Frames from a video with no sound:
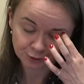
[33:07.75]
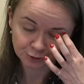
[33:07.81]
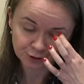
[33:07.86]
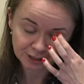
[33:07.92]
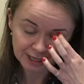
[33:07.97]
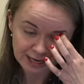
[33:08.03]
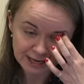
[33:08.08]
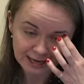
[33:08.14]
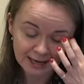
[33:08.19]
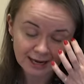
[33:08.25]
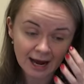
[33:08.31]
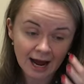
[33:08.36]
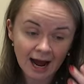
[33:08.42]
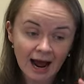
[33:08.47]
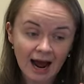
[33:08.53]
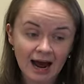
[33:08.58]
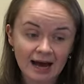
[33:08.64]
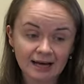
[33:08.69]
today,
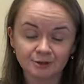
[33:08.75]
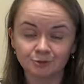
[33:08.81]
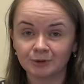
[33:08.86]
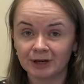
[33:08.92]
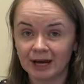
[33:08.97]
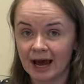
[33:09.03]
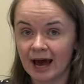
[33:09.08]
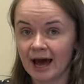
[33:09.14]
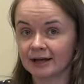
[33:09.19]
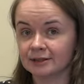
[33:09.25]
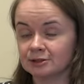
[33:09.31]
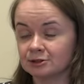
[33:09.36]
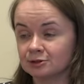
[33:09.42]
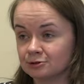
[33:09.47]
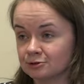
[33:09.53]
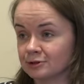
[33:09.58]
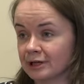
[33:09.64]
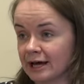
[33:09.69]
as we had 2